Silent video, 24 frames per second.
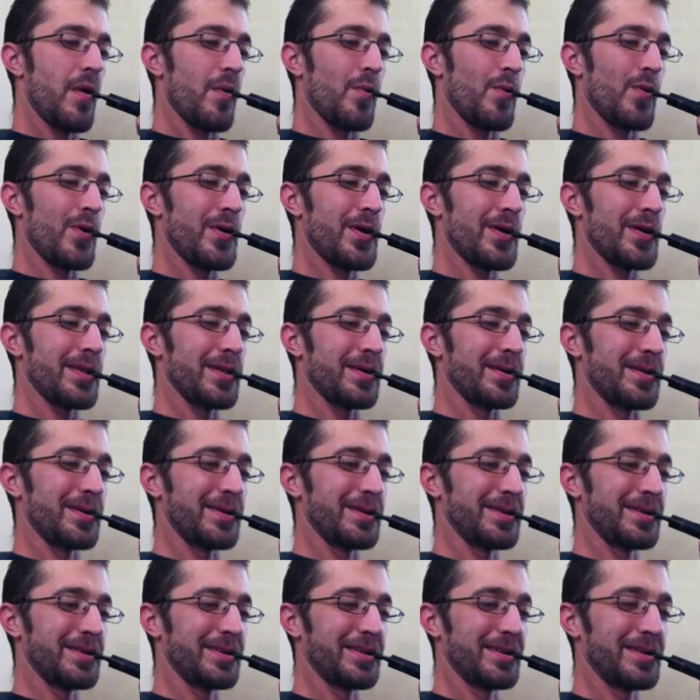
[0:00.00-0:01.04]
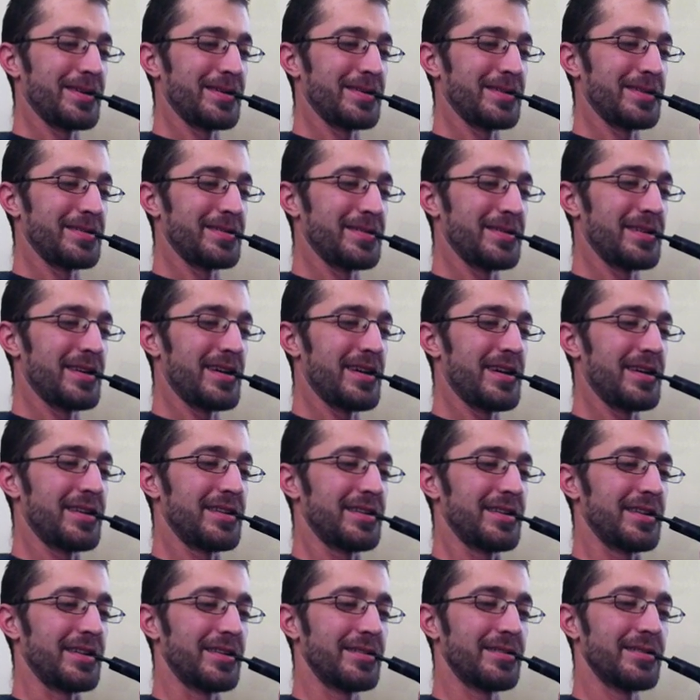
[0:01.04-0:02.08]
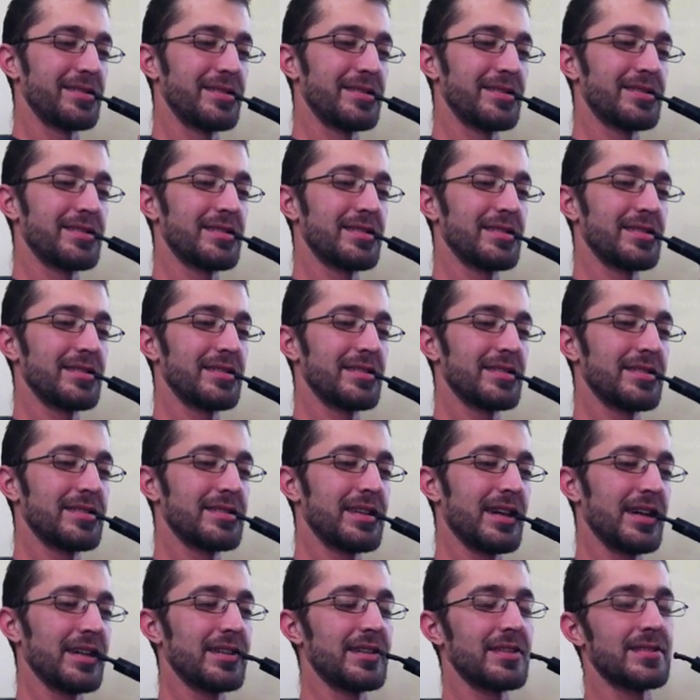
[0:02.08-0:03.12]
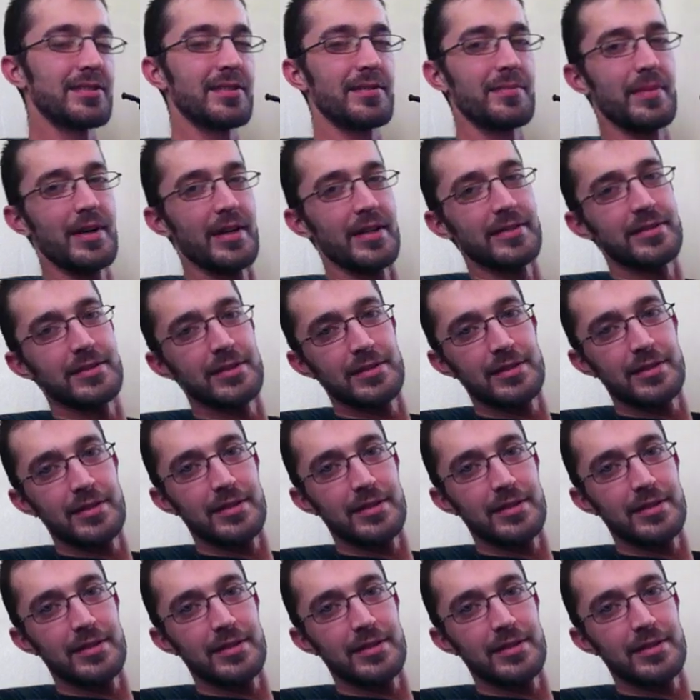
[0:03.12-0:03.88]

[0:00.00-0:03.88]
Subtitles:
Werther's, and thank you so much,